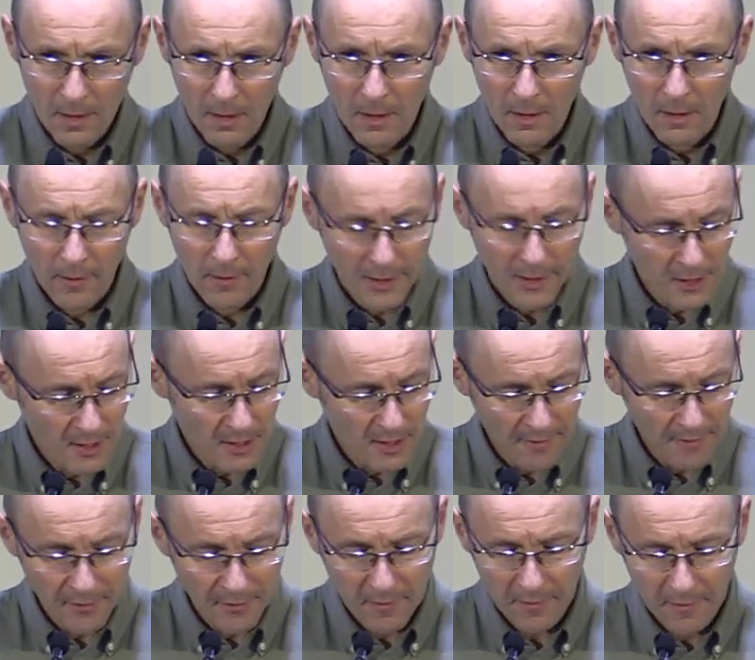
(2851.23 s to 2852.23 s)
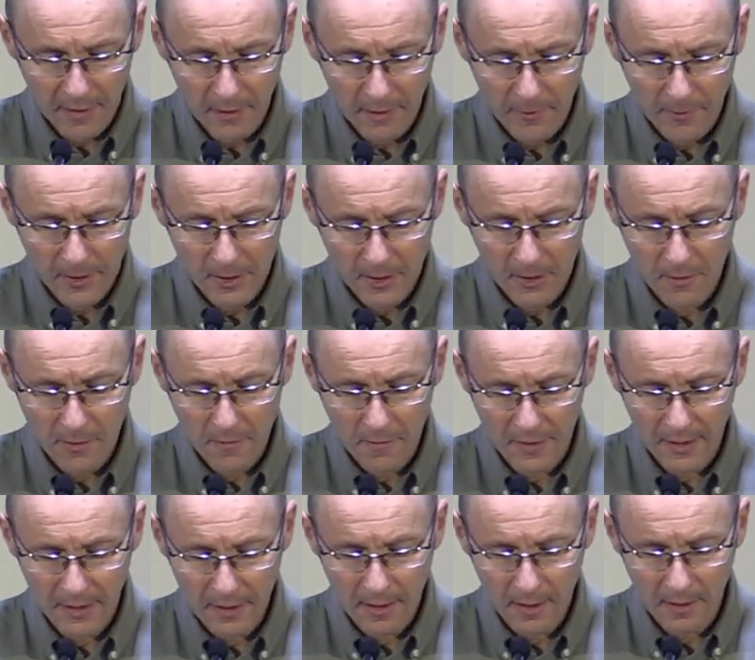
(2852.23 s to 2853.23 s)
Gracious Heavenly Father, we do
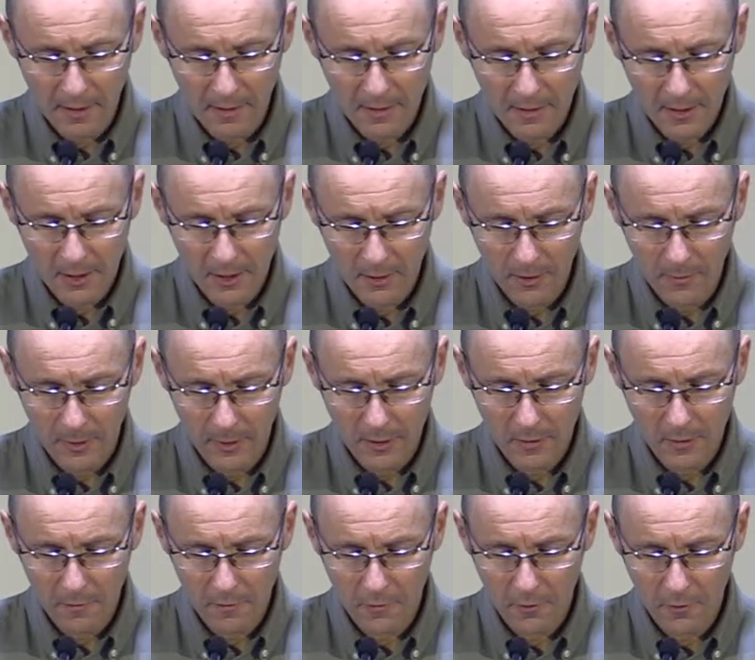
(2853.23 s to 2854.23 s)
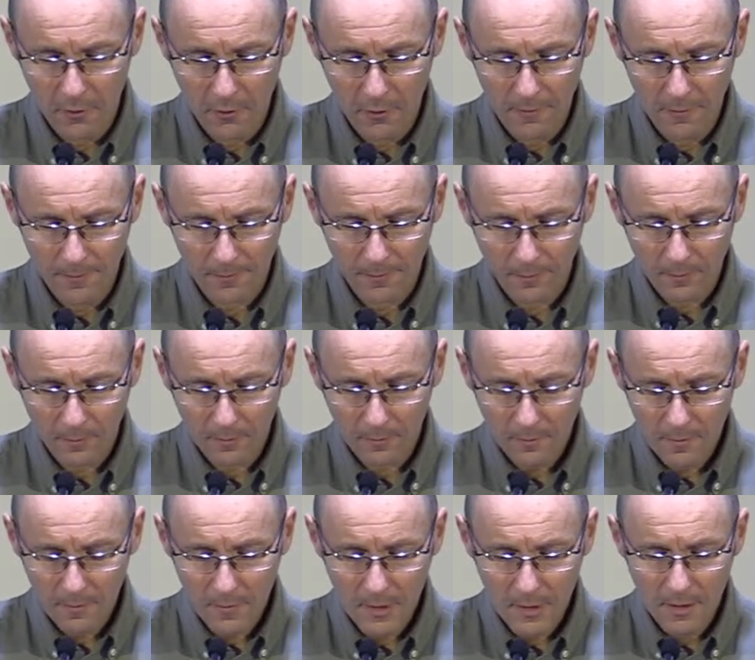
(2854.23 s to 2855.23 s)
thank you so much for
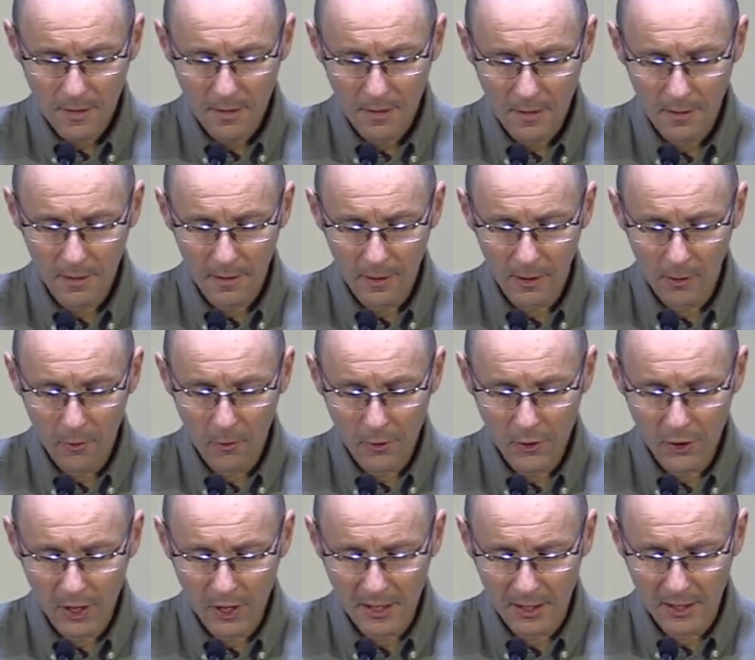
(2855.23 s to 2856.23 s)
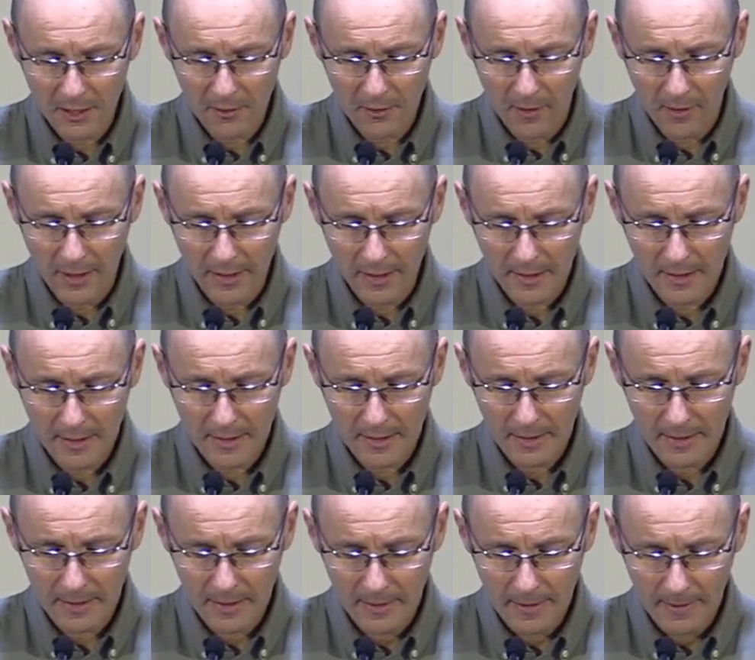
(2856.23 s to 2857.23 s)
the Lord Jesus Christ
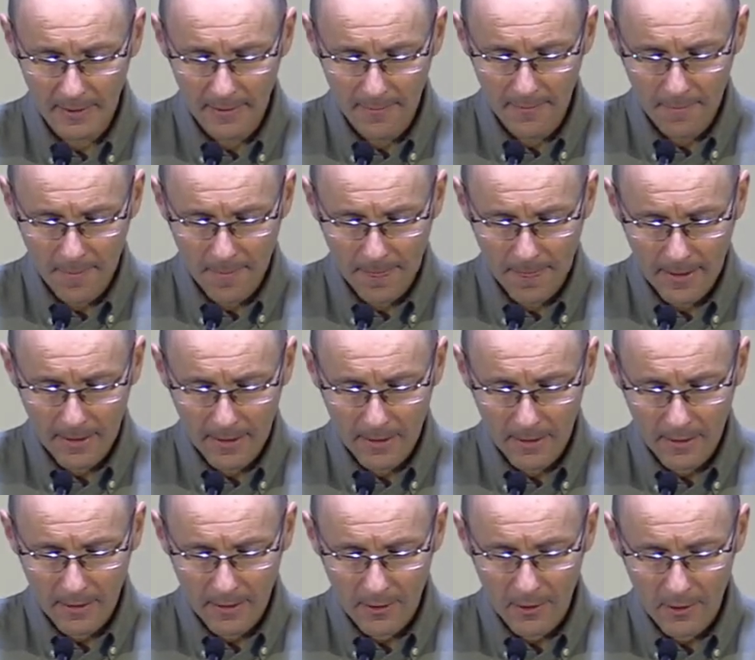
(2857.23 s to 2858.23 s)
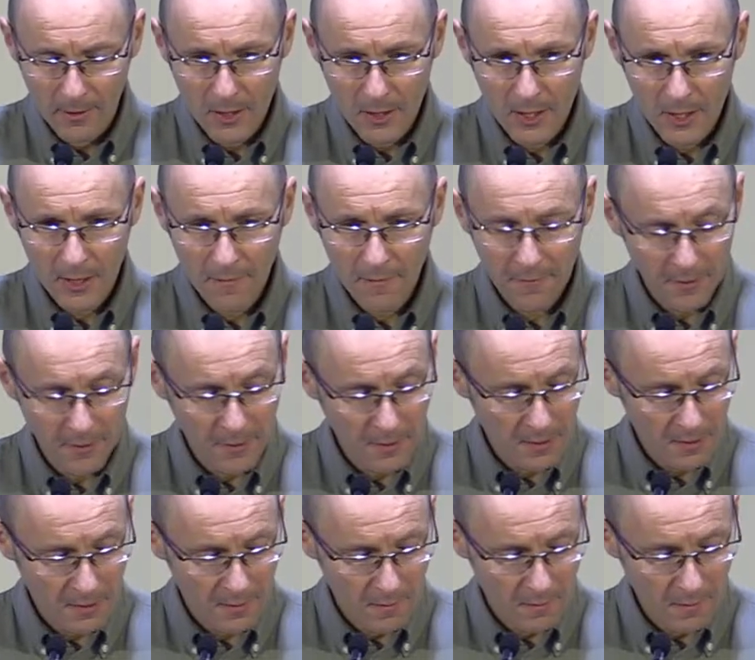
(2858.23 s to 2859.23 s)
who suffered
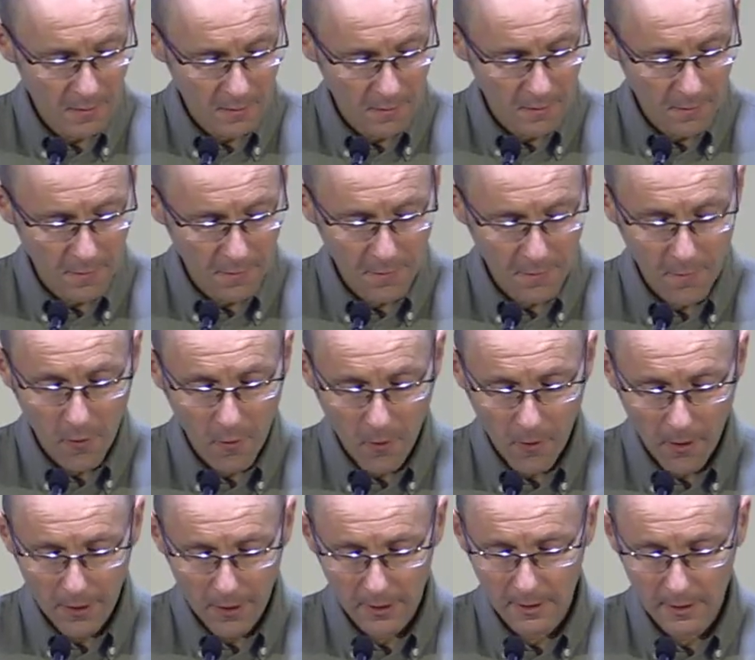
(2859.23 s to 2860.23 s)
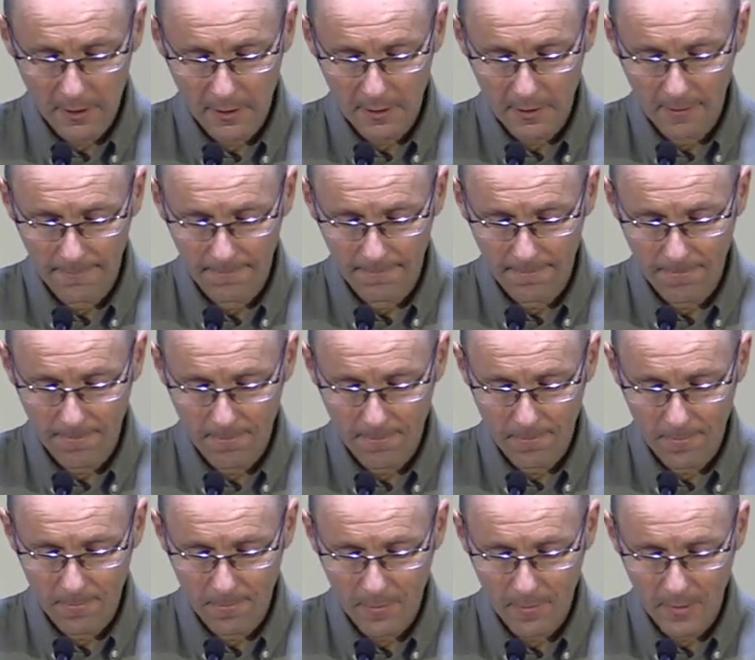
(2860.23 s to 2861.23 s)
for us
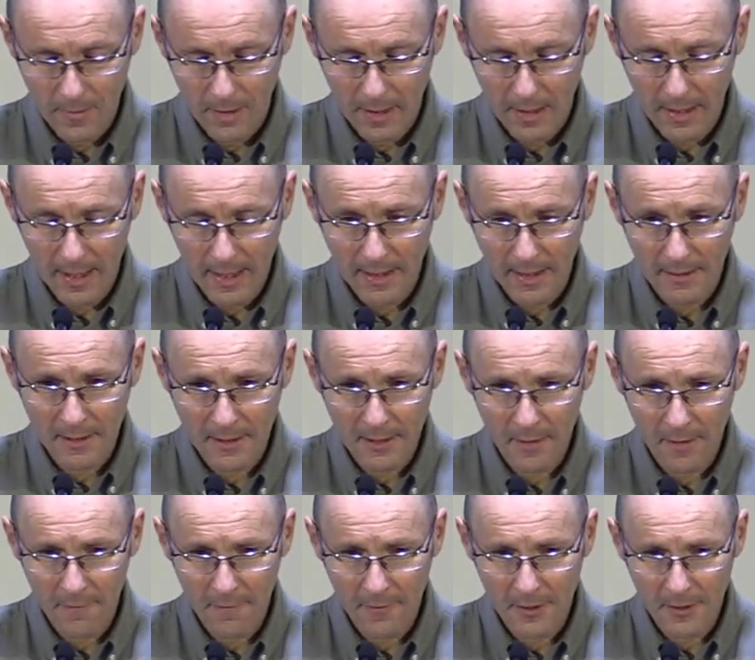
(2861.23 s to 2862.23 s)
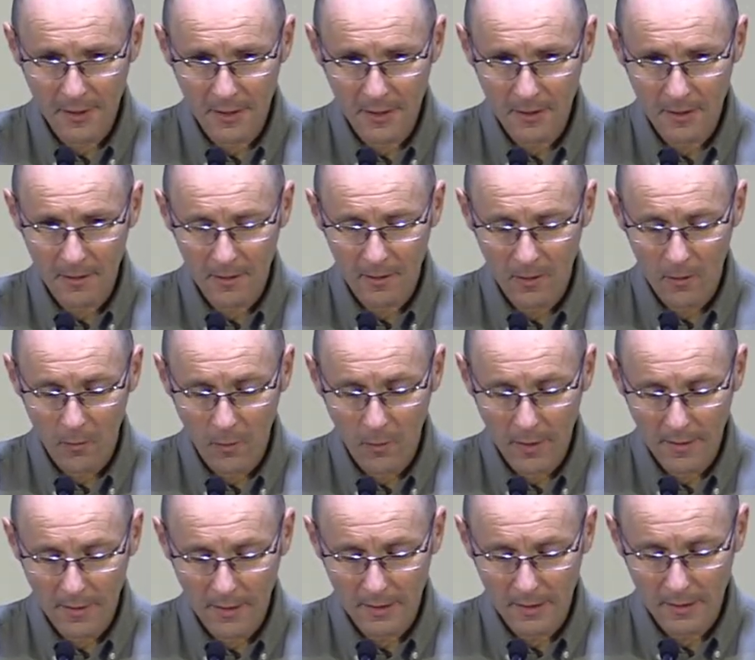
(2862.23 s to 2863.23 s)
and suffers with
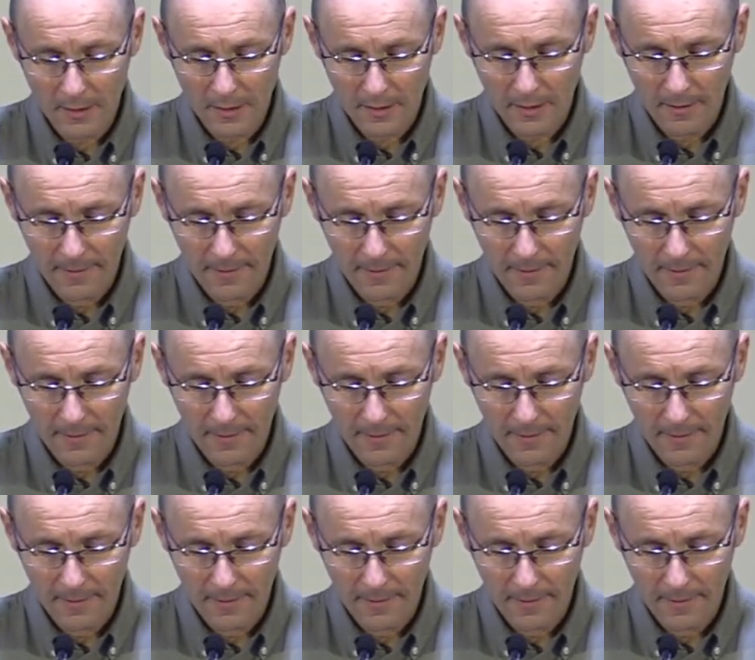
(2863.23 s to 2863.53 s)
us.